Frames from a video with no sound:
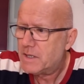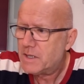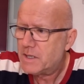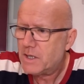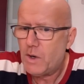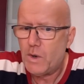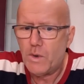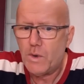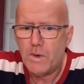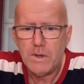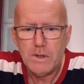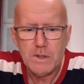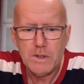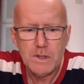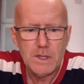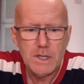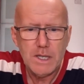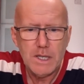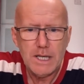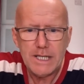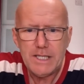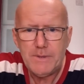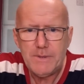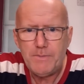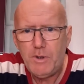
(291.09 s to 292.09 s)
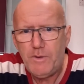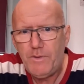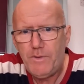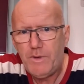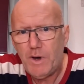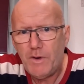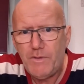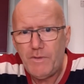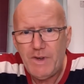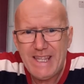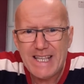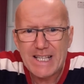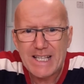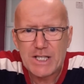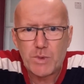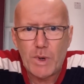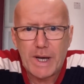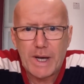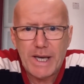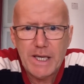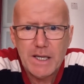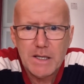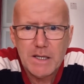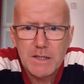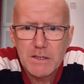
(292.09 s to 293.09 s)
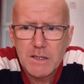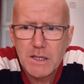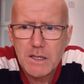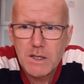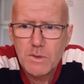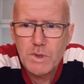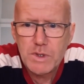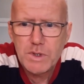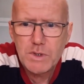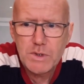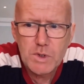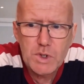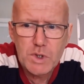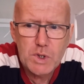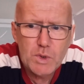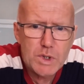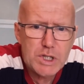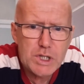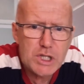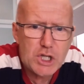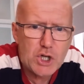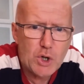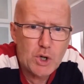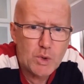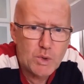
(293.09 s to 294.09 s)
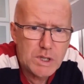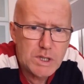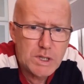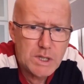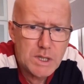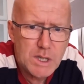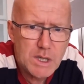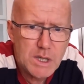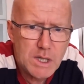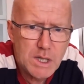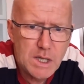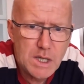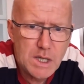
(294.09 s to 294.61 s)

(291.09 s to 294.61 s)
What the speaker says: So let's move you over this way. We'll do a scoot